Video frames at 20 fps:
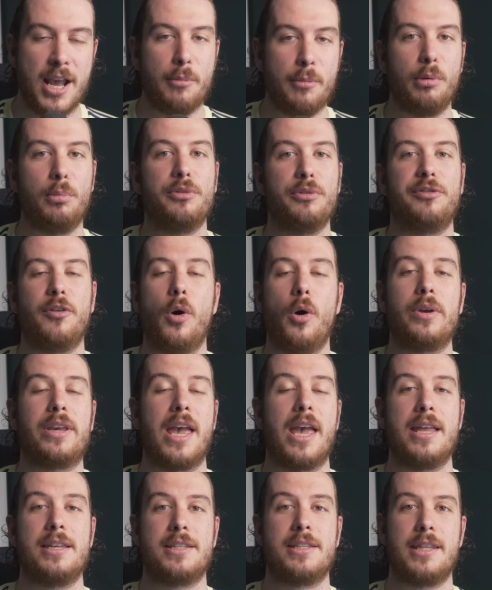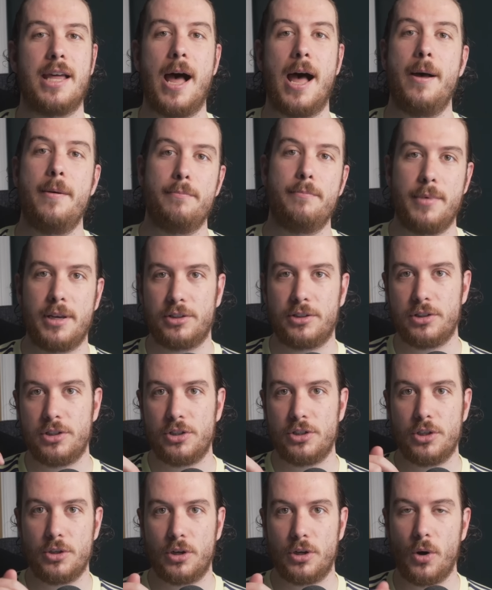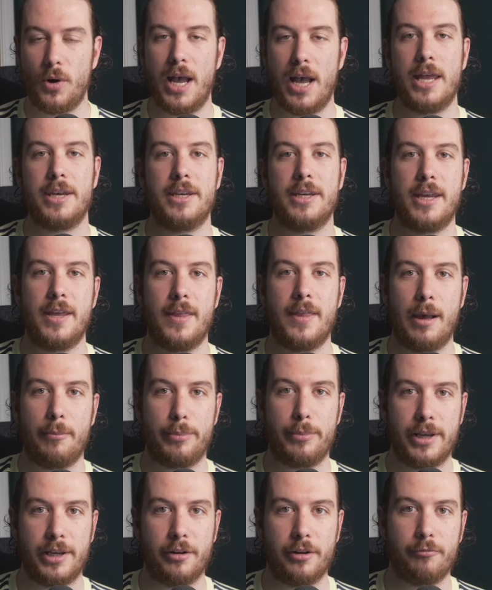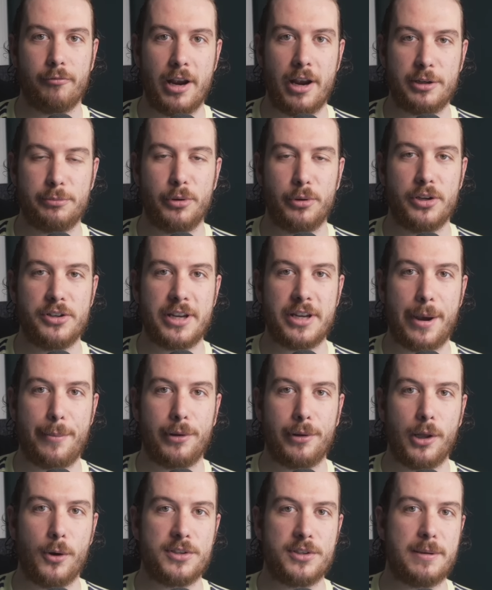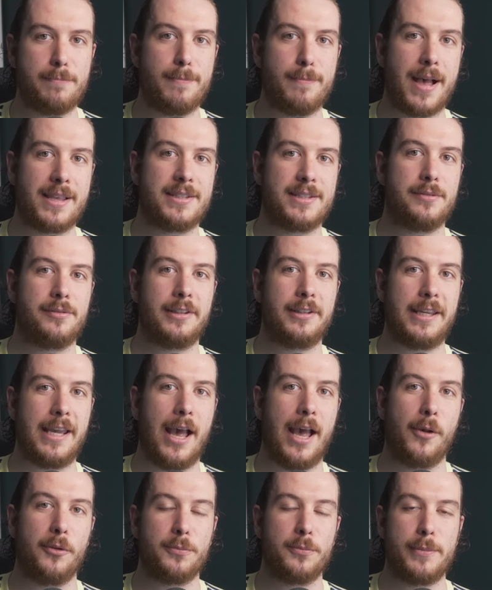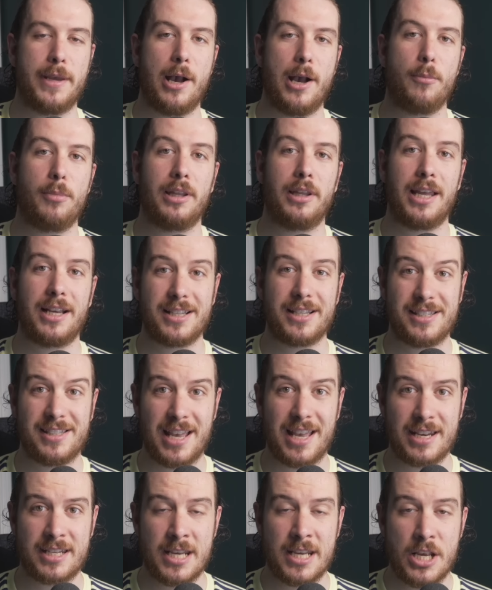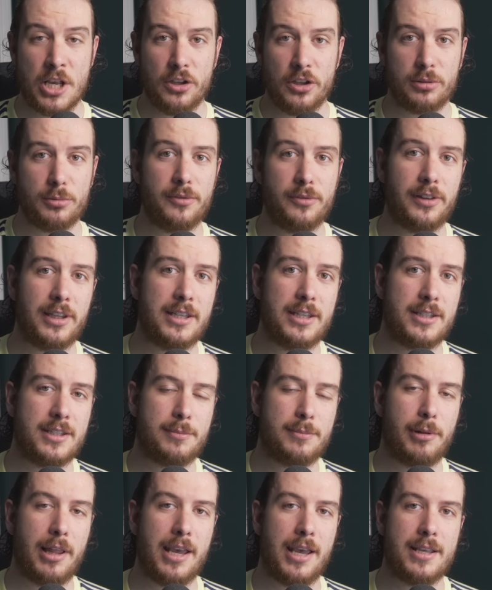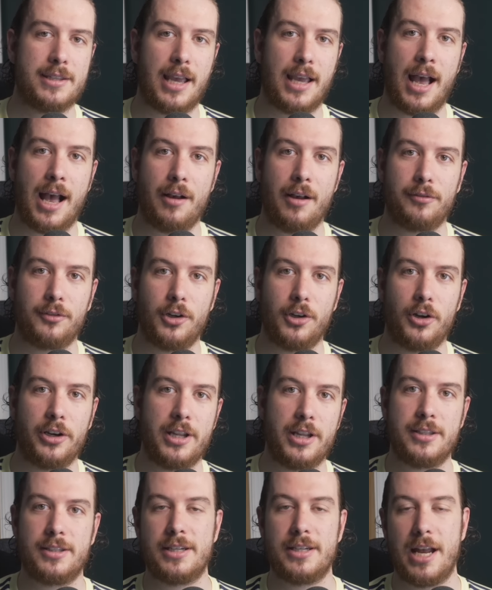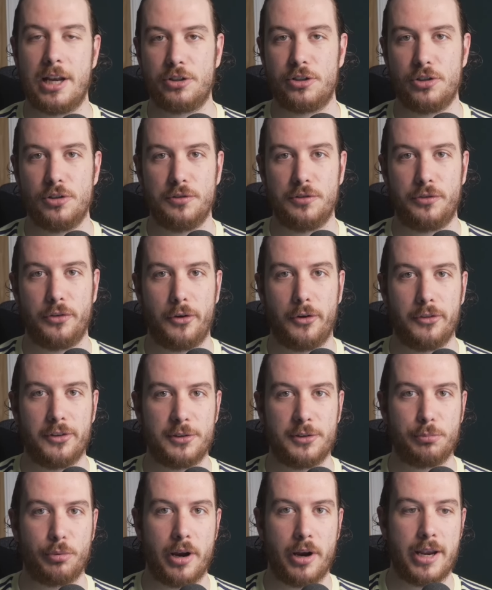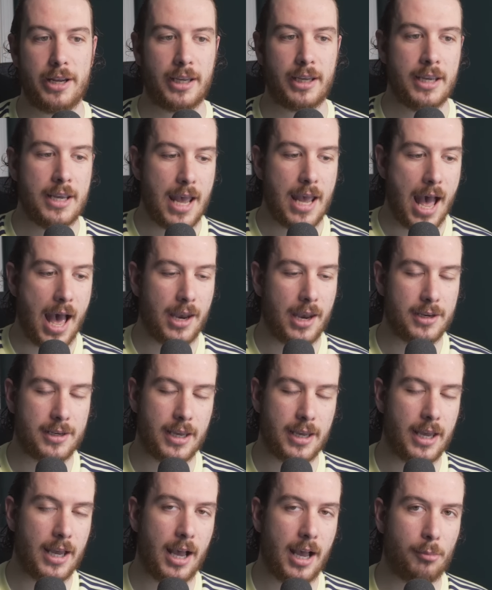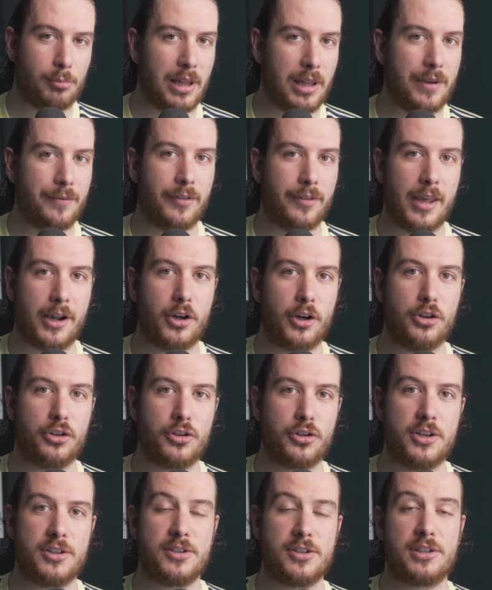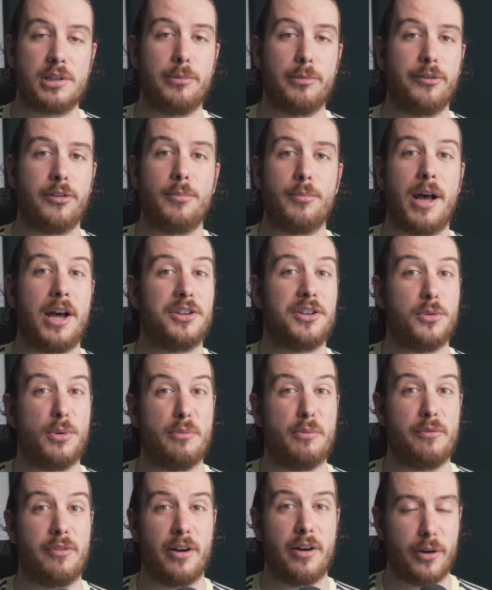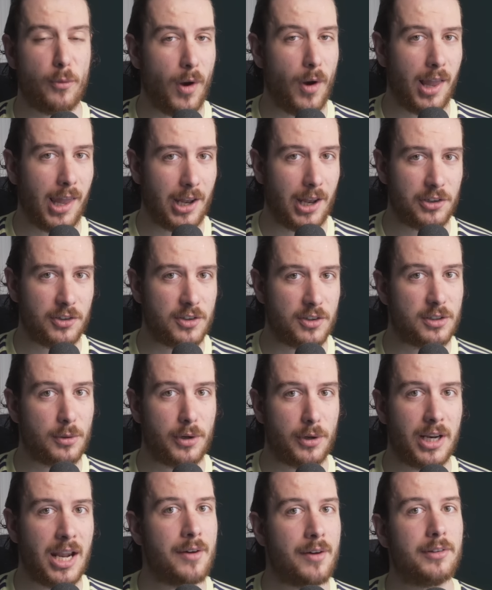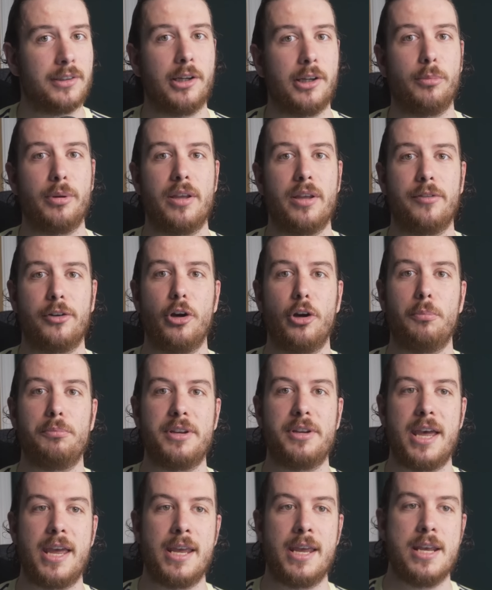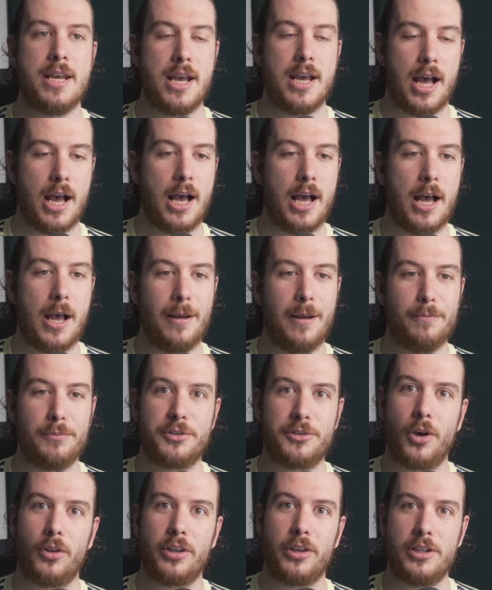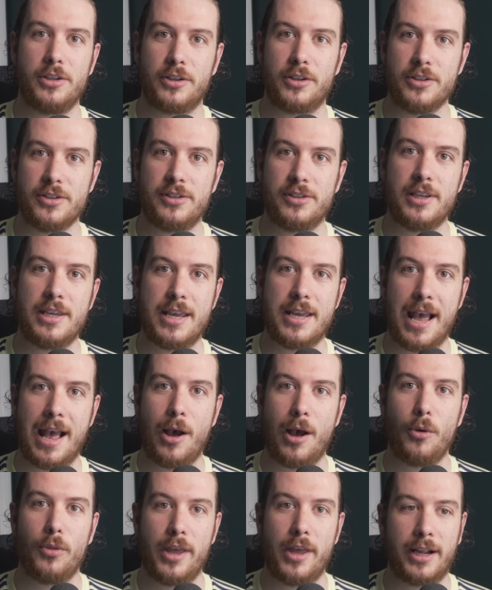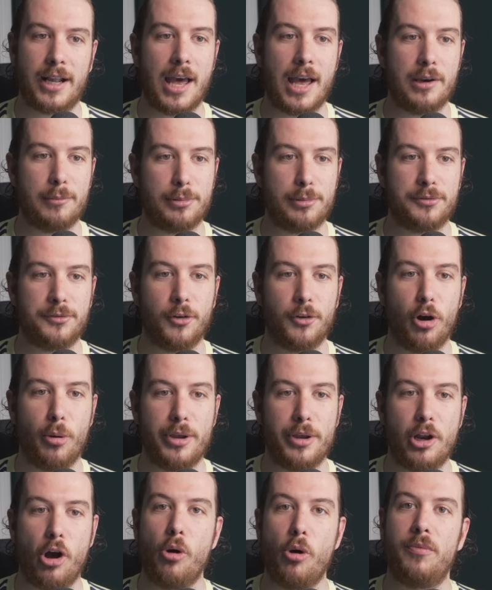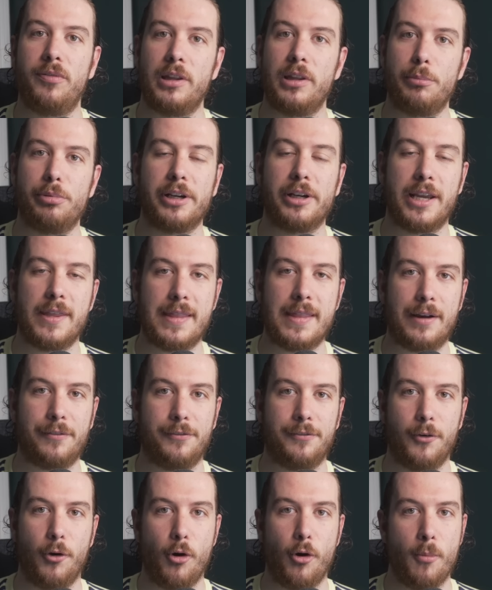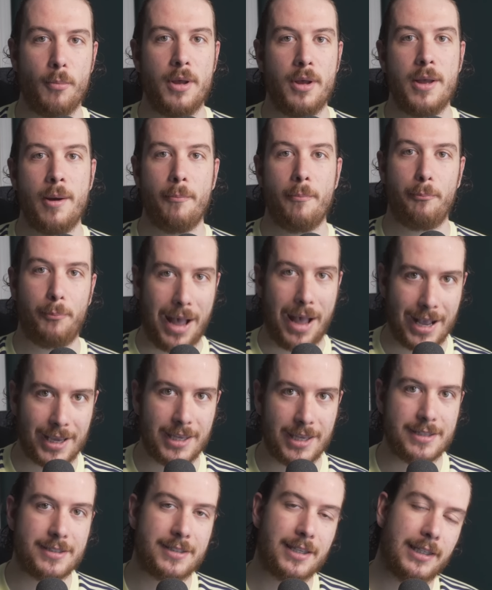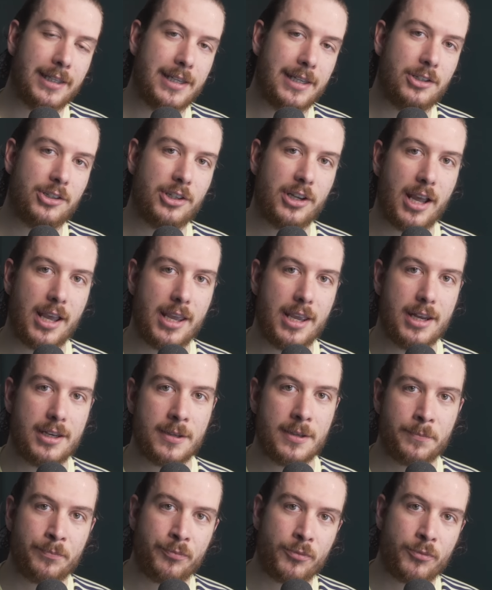But before we get into that, make sure you do go ahead and hit that big red button down below as it massively helps me out. But like I said, some of Leeds' players have gone international for this break and are playing for their countries, and some of them are doing very well, actually. So we're going to have a little bit of an update so that you can see how they're kind of performing, hopefully bringing that form back into Leeds United.